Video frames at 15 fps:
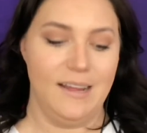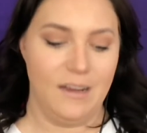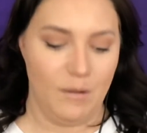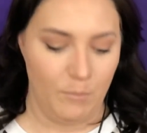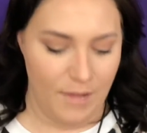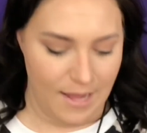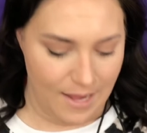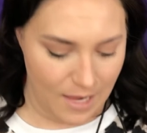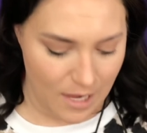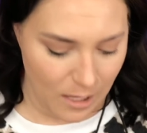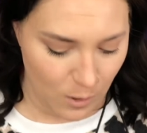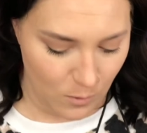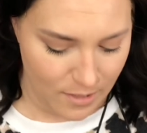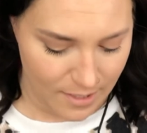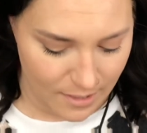to me.
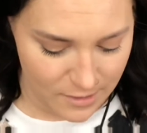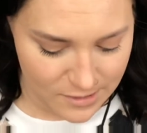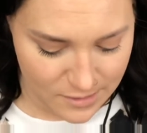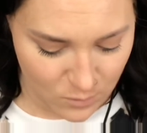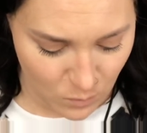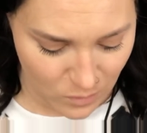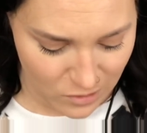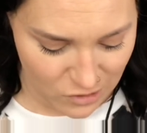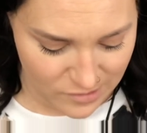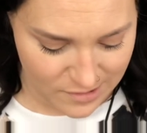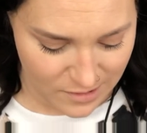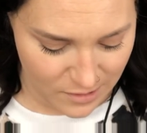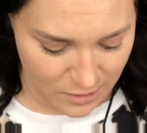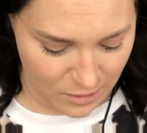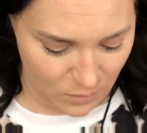Okay, so we're just
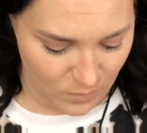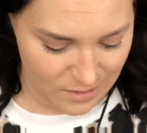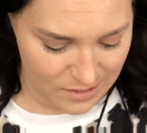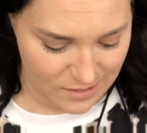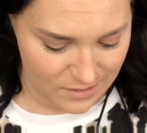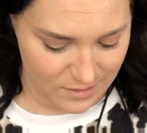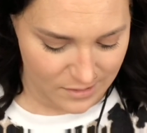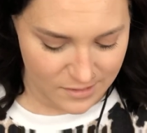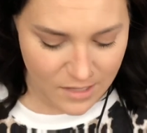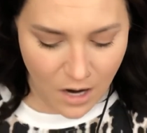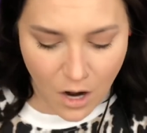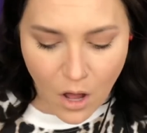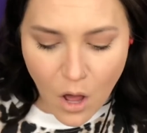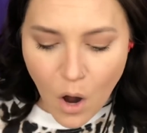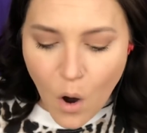gonna go into this
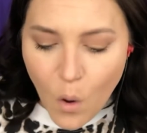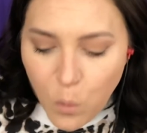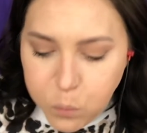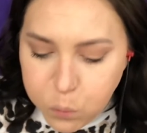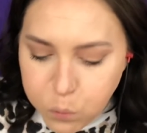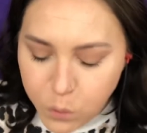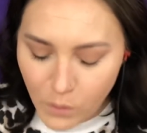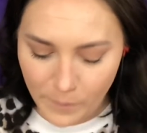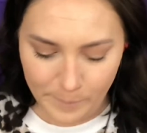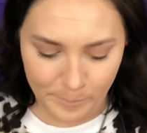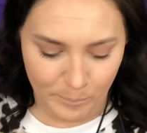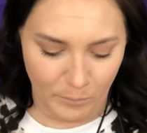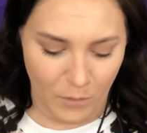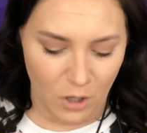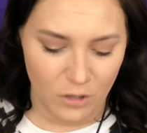
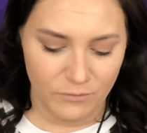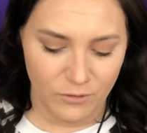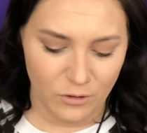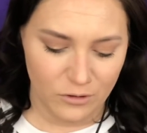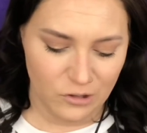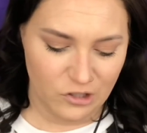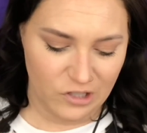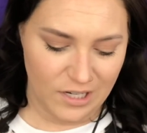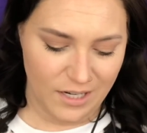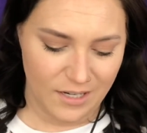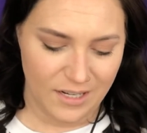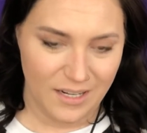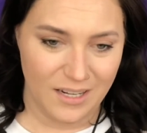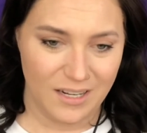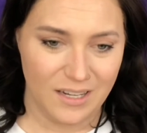Marvel shade, I
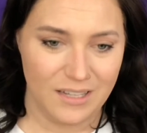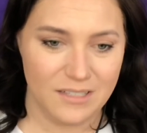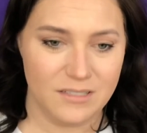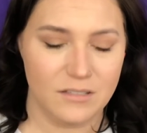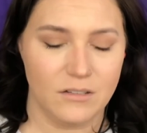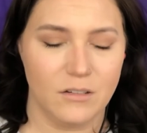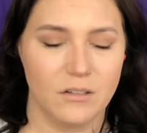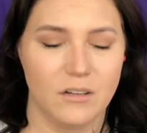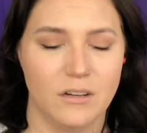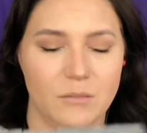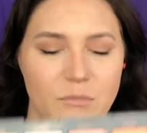guess. Oh God, I'm